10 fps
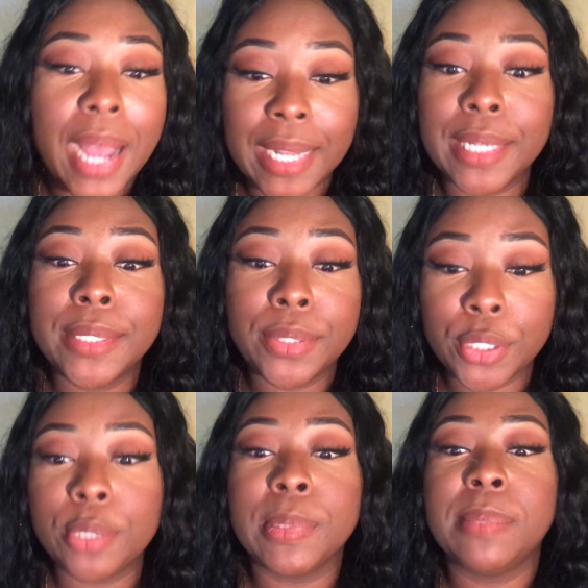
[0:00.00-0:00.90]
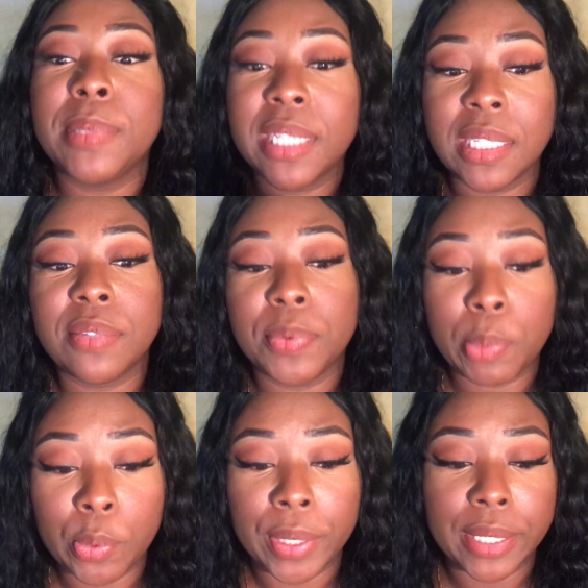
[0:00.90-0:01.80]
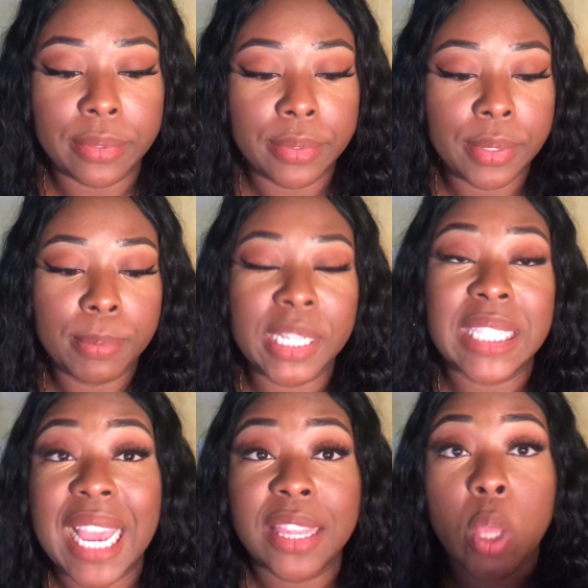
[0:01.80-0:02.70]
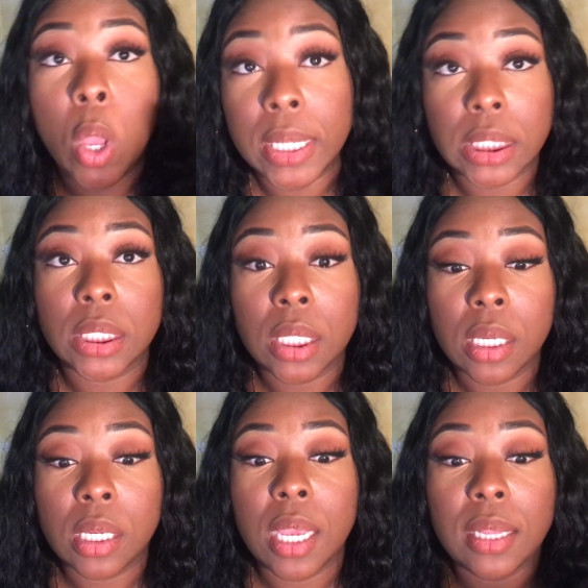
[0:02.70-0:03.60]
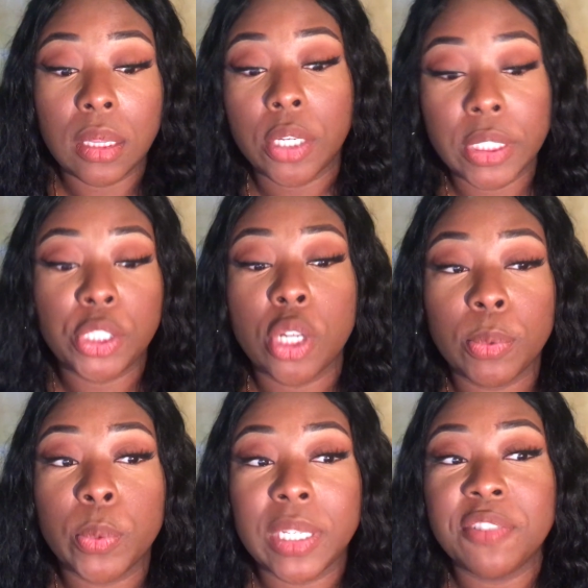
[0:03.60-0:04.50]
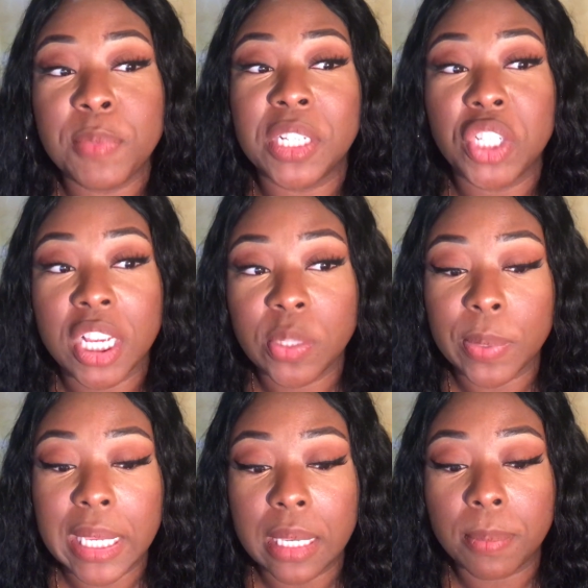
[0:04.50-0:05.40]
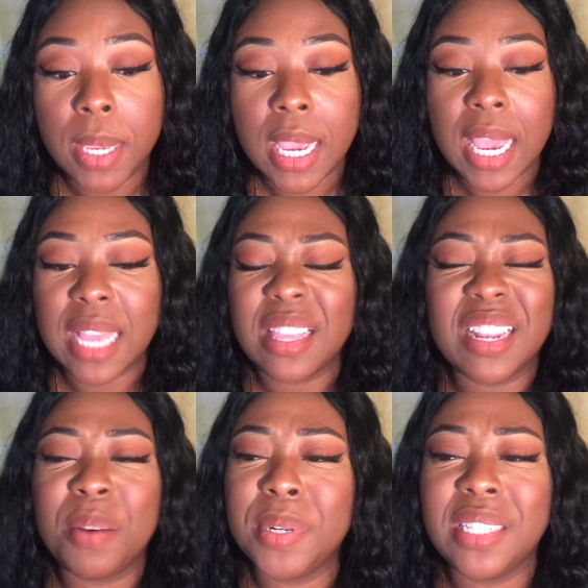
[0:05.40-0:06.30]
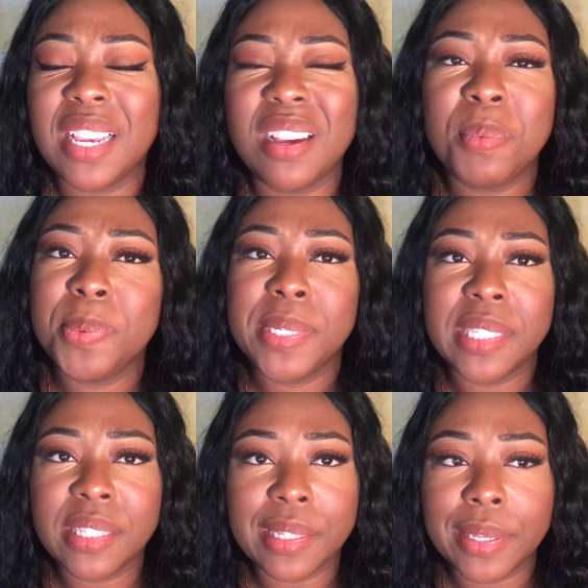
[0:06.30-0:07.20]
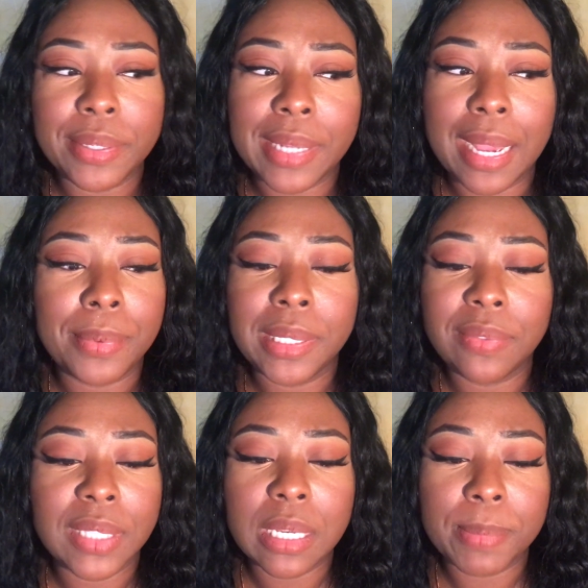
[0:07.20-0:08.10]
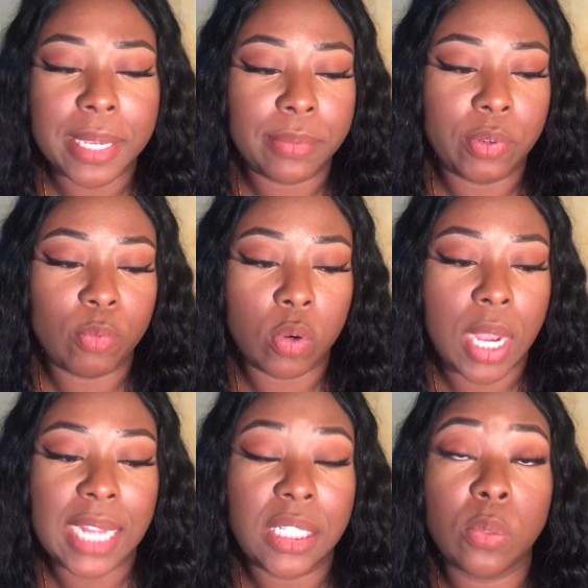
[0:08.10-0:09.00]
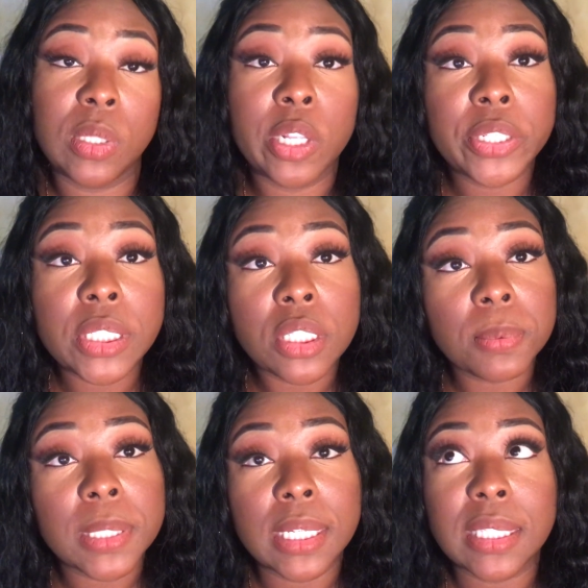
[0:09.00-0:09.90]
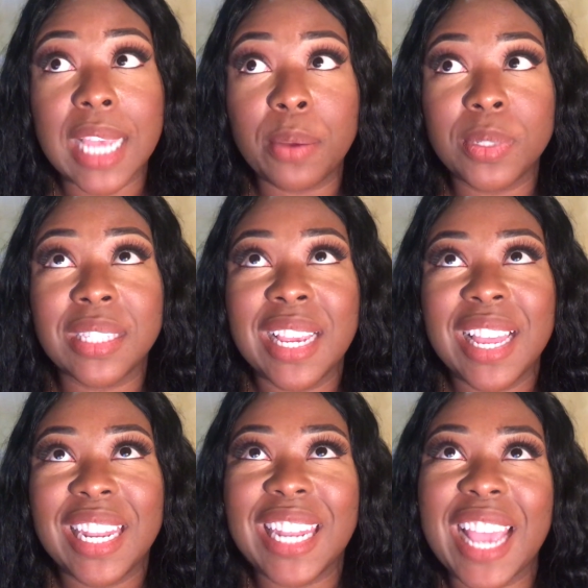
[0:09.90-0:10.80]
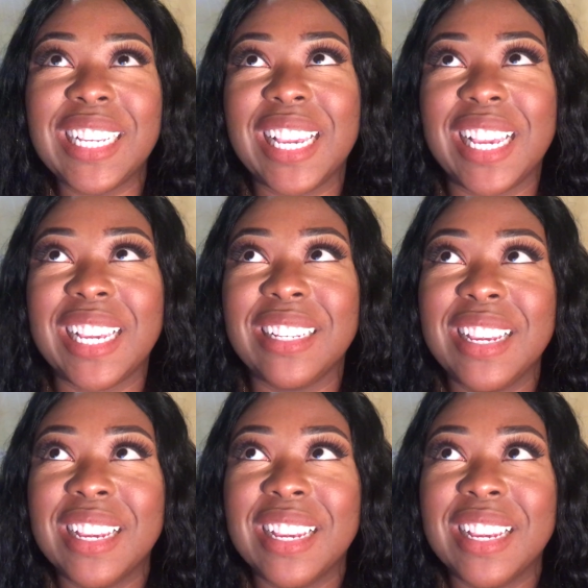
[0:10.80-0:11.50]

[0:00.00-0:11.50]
I learned German because of a boy. Because I thought learning German would give me a chance with him. And then I want to say a couple weeks into learning, I wouldn't even think about him no more. I just was learning just because I was liking